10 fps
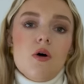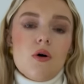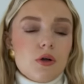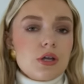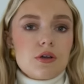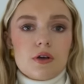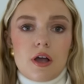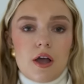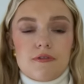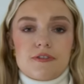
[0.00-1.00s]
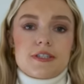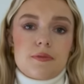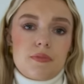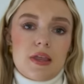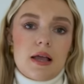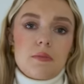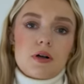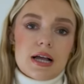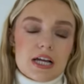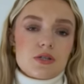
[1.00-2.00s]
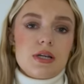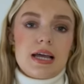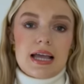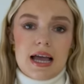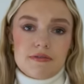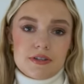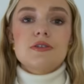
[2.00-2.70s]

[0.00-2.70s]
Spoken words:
or you could go for something more casual like I've done,